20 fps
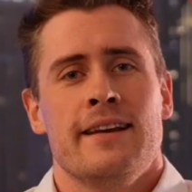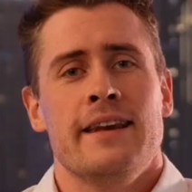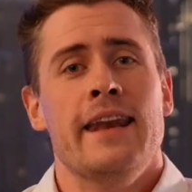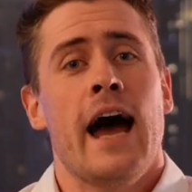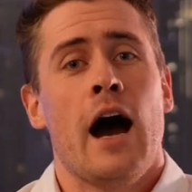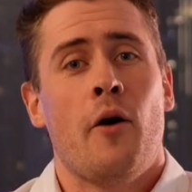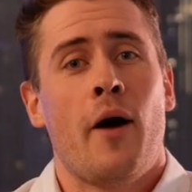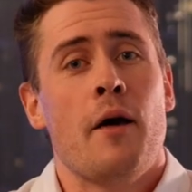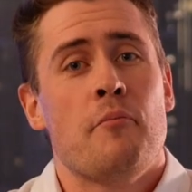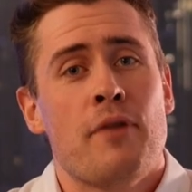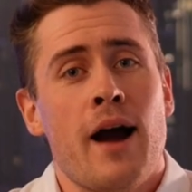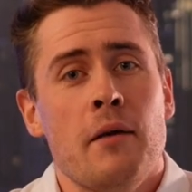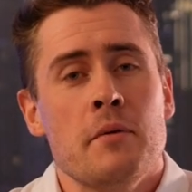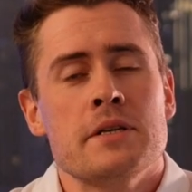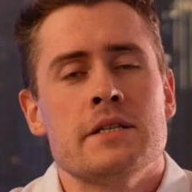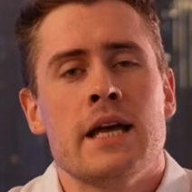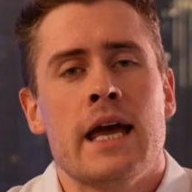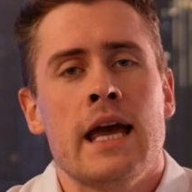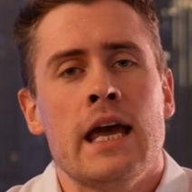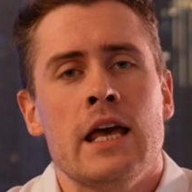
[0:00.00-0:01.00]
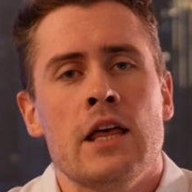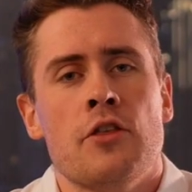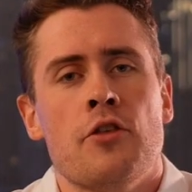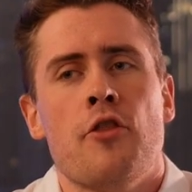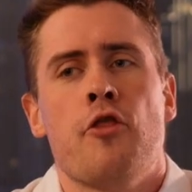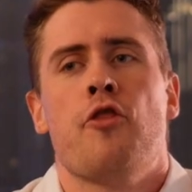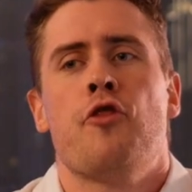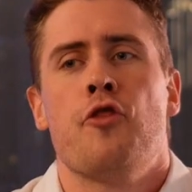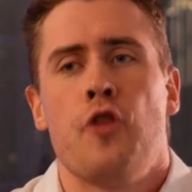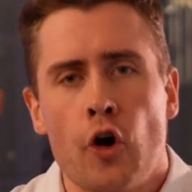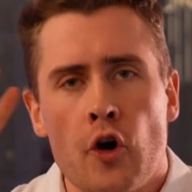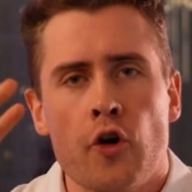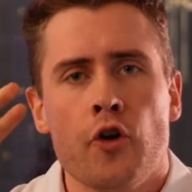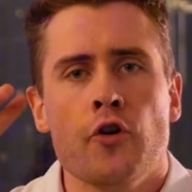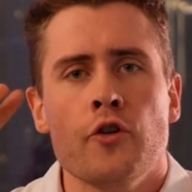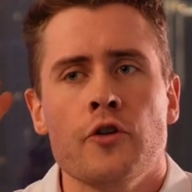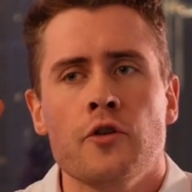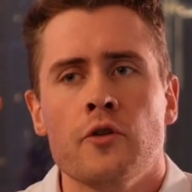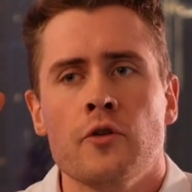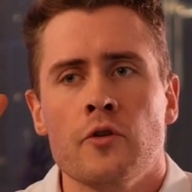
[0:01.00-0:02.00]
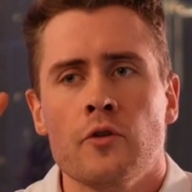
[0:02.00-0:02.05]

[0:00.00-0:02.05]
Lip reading: Now, I promised a third